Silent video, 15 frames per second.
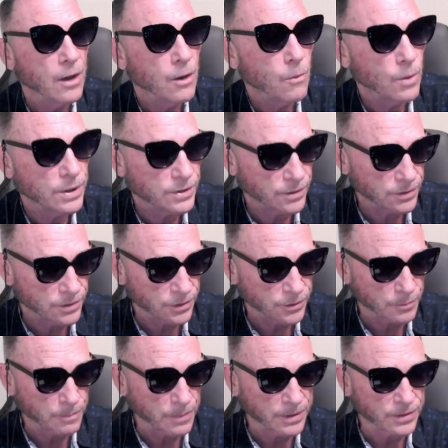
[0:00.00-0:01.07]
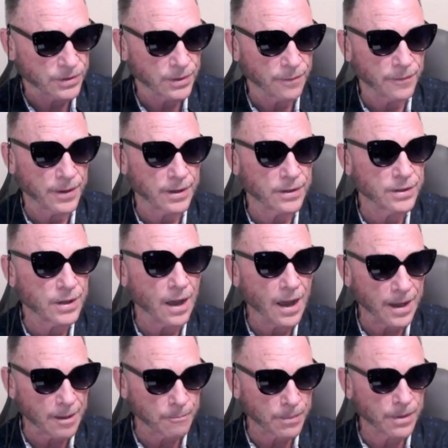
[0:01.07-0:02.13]
which is a specific
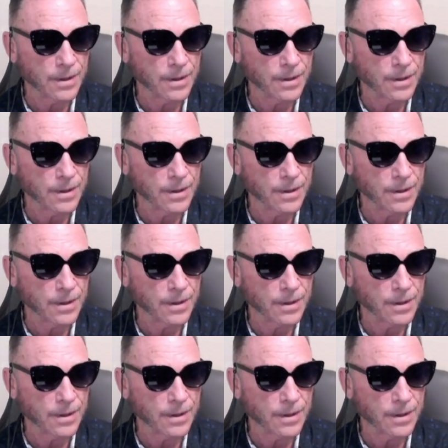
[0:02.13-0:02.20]
type,